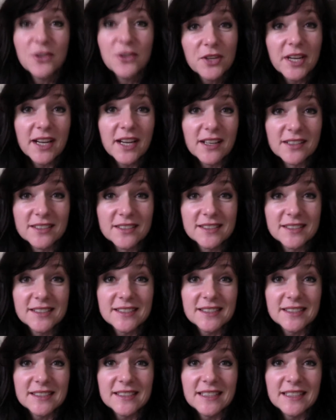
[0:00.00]
look
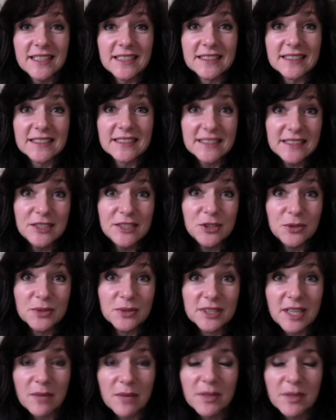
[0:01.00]
out and see
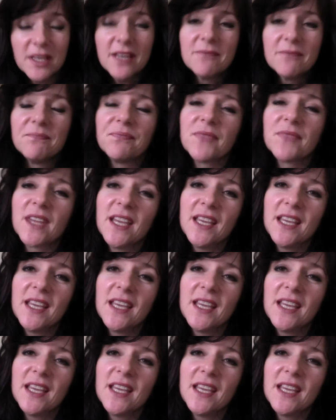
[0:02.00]
who was coming in.